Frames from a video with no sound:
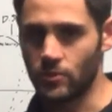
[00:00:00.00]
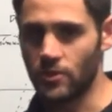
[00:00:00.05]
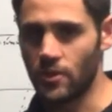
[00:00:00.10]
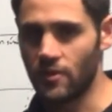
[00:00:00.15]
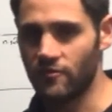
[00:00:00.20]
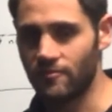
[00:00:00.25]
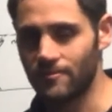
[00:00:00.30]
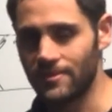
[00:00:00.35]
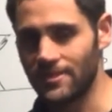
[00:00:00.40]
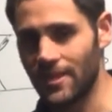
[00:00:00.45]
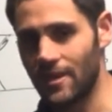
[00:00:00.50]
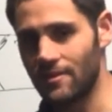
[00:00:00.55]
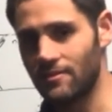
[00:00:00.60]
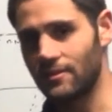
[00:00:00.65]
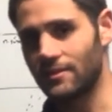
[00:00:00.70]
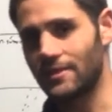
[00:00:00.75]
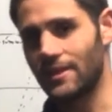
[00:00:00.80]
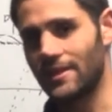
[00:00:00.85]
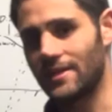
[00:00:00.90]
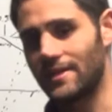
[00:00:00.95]
We know from
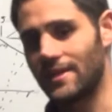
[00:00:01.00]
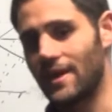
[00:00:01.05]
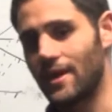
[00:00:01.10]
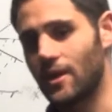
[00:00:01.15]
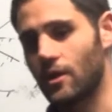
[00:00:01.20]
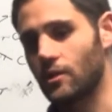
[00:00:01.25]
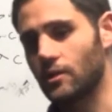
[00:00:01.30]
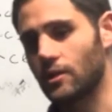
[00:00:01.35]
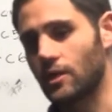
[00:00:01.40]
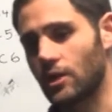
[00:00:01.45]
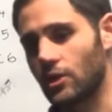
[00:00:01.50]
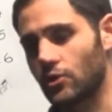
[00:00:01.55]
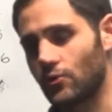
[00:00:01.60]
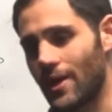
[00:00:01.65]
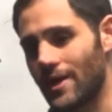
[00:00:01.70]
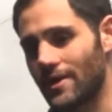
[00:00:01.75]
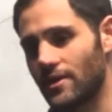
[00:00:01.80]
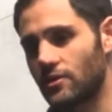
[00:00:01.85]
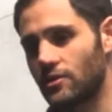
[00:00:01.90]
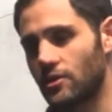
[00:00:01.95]
Sutherland and Dow,
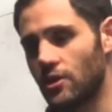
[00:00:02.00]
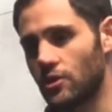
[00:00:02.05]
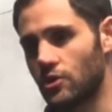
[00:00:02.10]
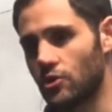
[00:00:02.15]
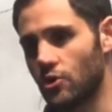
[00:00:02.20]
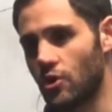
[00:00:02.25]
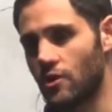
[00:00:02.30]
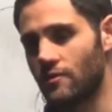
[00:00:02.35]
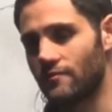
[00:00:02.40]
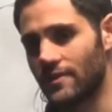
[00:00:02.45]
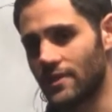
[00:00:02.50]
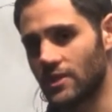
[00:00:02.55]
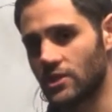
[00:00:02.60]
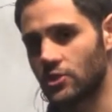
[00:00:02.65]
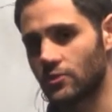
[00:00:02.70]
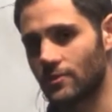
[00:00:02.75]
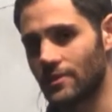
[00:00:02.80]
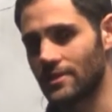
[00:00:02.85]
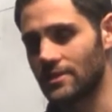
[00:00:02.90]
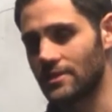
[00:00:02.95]
graded nerve
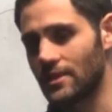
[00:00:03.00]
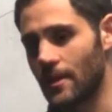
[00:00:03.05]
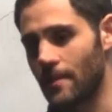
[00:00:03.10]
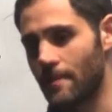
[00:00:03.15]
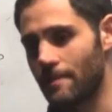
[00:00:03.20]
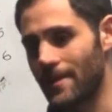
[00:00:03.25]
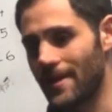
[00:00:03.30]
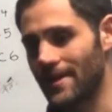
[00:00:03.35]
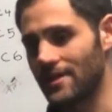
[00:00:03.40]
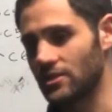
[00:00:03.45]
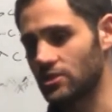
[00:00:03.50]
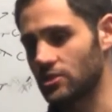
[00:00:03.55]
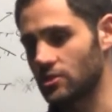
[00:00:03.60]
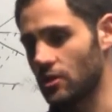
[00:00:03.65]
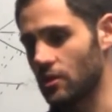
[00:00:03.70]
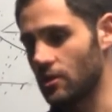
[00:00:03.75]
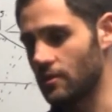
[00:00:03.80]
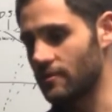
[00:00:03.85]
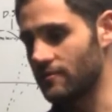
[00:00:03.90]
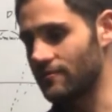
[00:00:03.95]
injuries
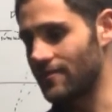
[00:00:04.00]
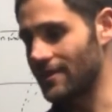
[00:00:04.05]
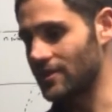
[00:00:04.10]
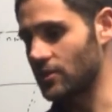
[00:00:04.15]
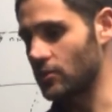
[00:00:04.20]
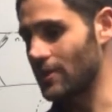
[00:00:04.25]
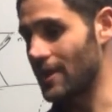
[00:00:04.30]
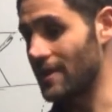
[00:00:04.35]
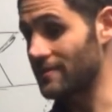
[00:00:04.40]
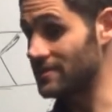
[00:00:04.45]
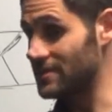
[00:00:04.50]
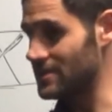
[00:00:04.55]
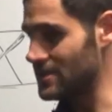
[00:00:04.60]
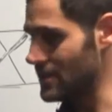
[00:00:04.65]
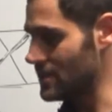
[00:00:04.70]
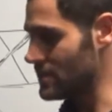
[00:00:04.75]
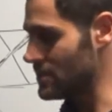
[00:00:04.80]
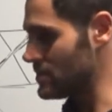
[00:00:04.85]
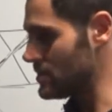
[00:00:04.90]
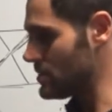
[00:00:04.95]
based on the fact that we have
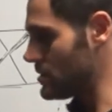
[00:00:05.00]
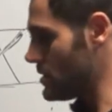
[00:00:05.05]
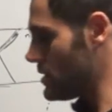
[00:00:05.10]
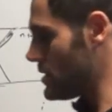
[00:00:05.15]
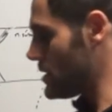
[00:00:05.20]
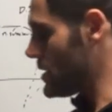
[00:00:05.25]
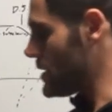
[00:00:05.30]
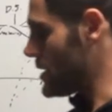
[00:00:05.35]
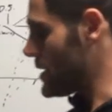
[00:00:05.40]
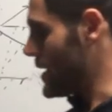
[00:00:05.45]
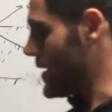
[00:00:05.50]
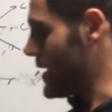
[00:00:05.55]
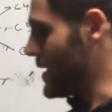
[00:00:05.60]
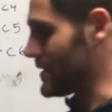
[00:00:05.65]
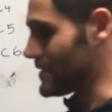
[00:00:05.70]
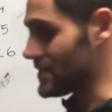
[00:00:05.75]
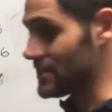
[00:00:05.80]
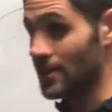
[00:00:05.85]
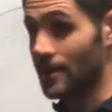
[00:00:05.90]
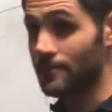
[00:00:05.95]
6
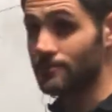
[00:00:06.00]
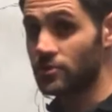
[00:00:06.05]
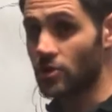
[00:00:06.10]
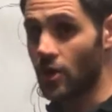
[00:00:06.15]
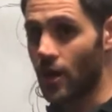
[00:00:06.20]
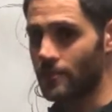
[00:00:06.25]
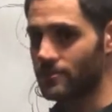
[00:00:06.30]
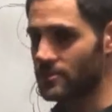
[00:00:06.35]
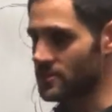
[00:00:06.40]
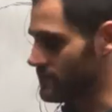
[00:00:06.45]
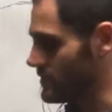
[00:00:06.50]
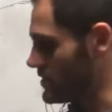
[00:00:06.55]
subtypes of